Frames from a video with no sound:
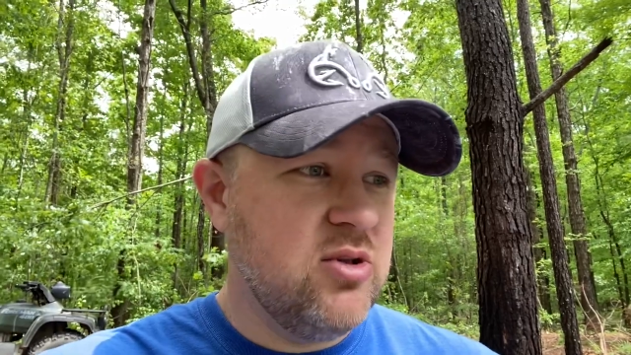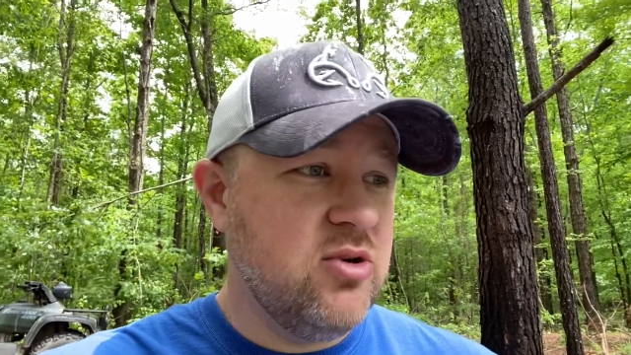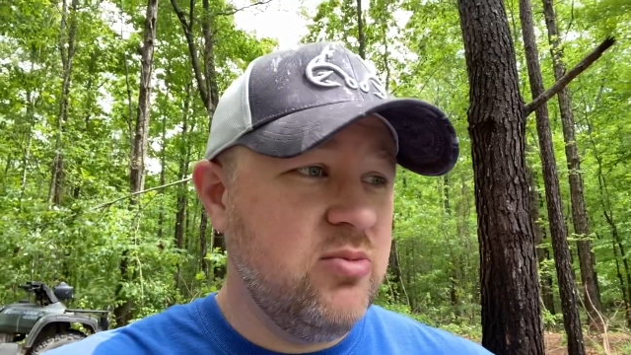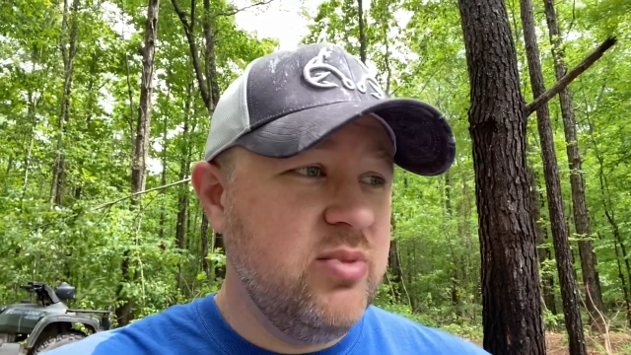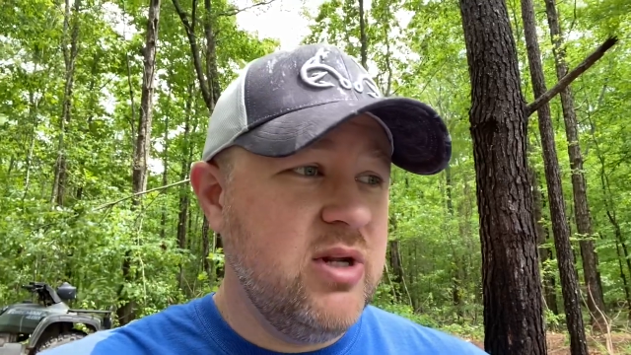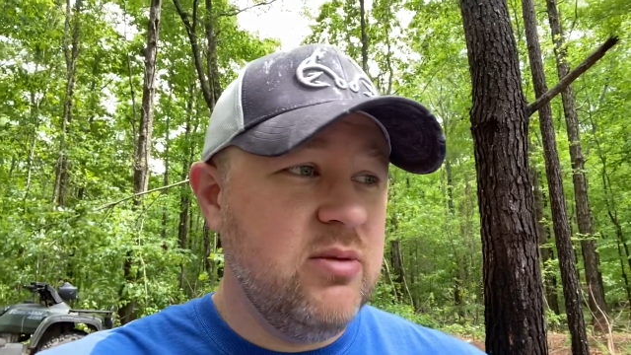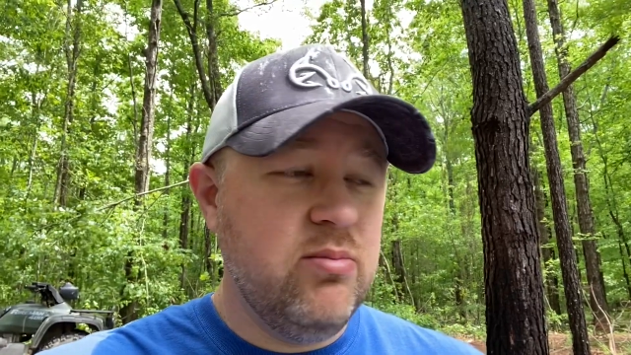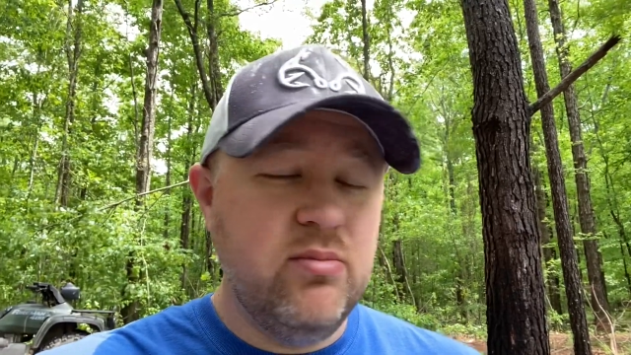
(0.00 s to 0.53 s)
little
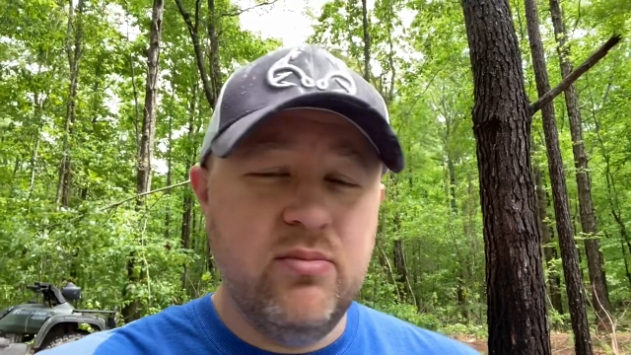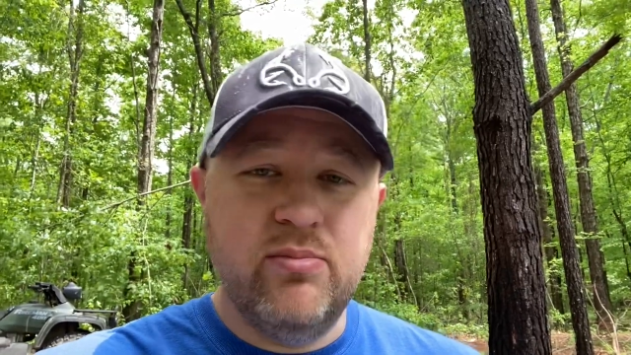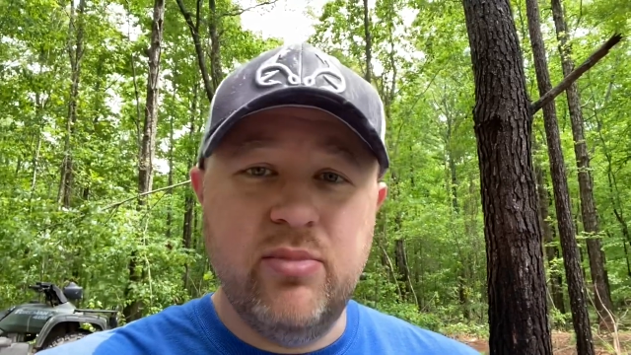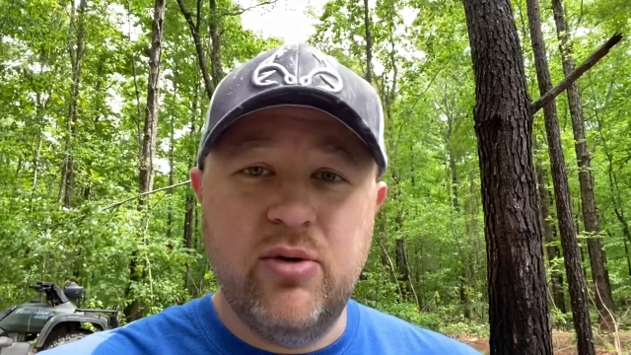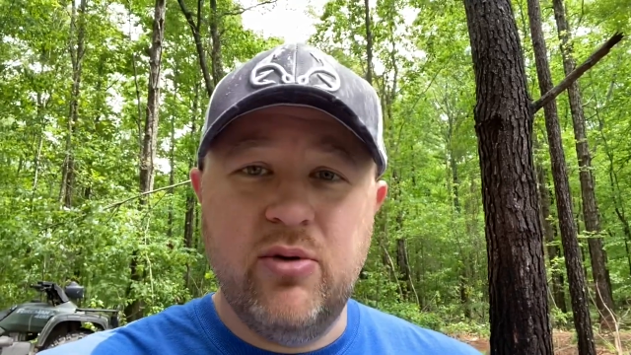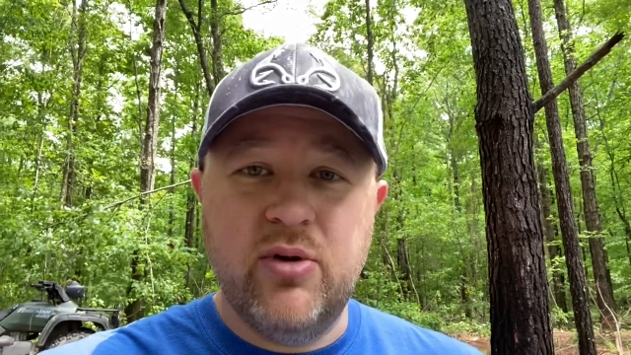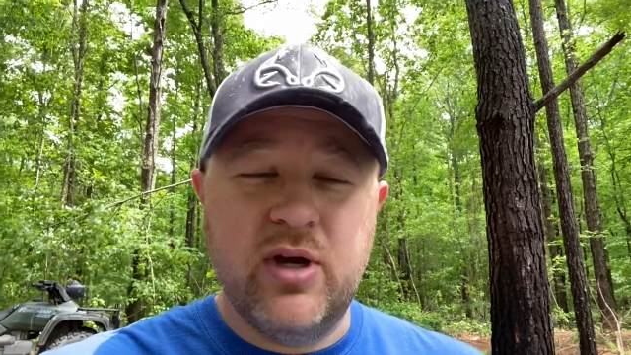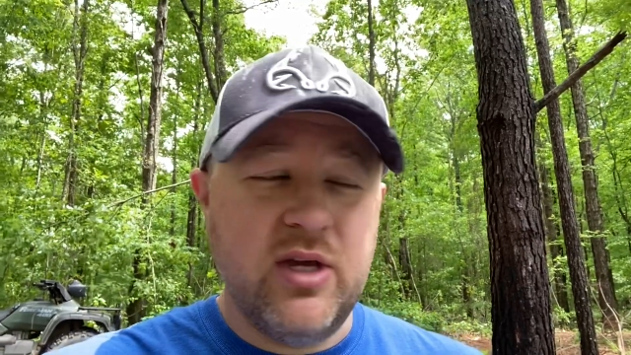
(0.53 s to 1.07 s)
bitty
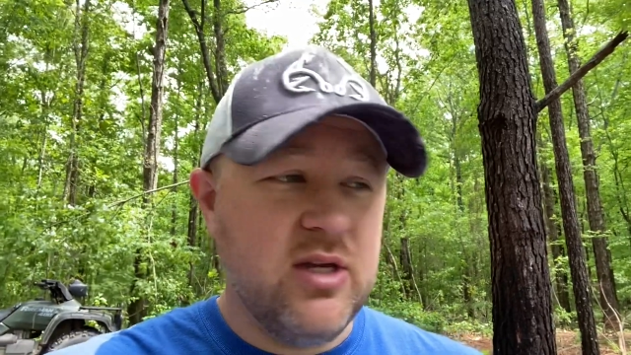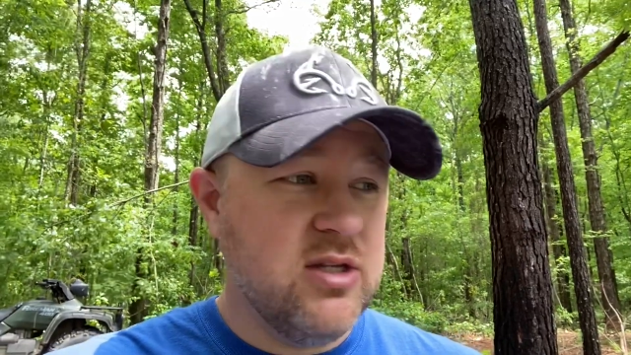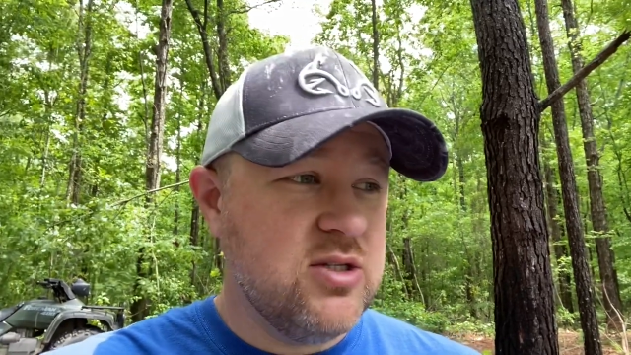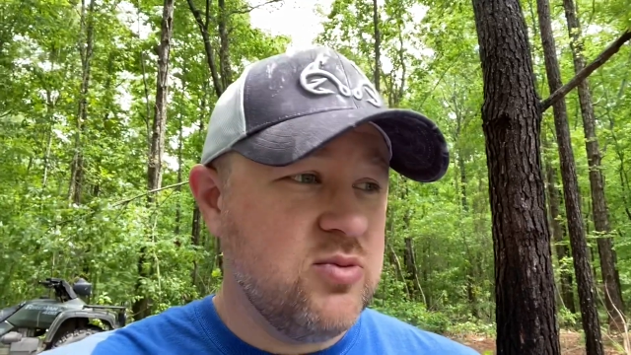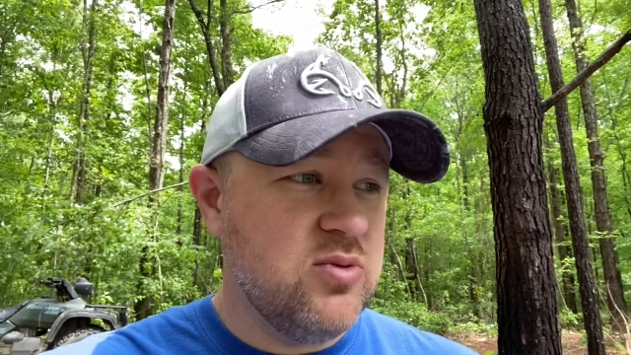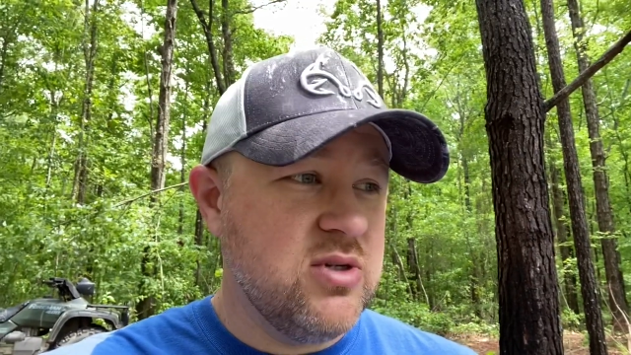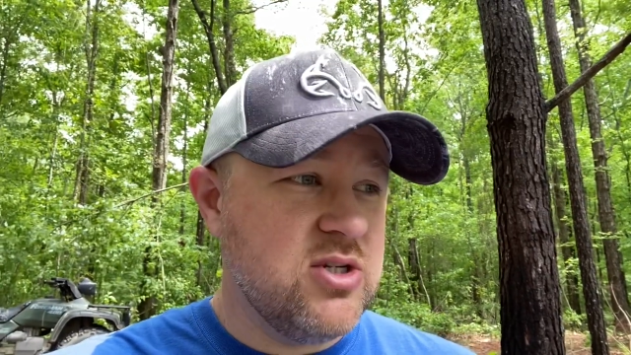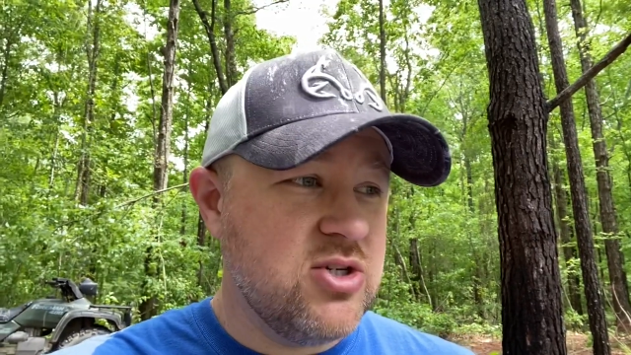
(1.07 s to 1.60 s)

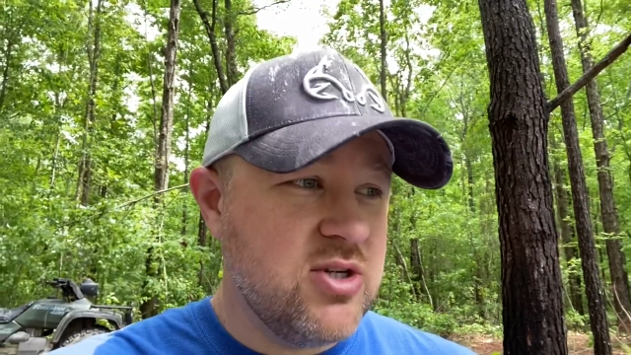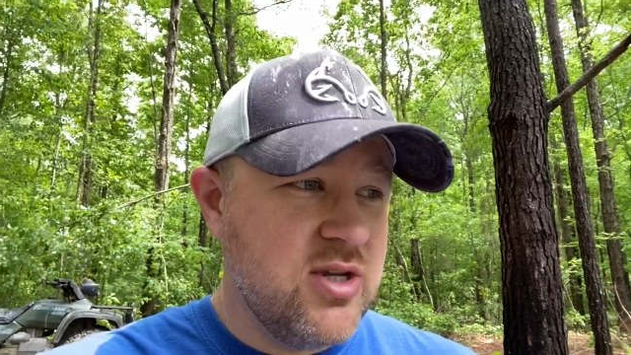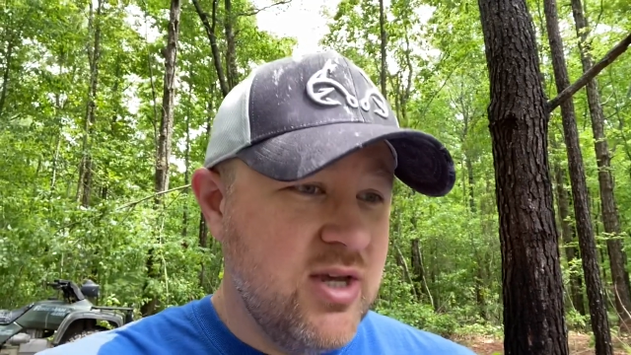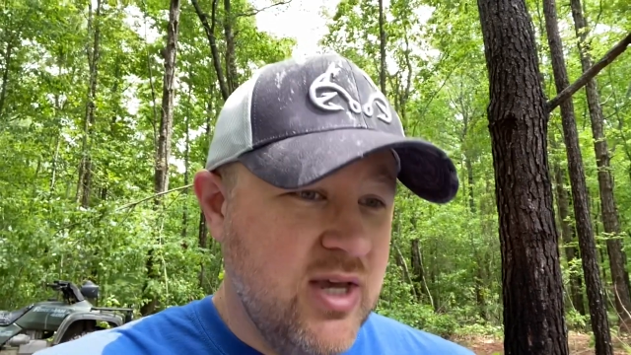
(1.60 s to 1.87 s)
bullheads, which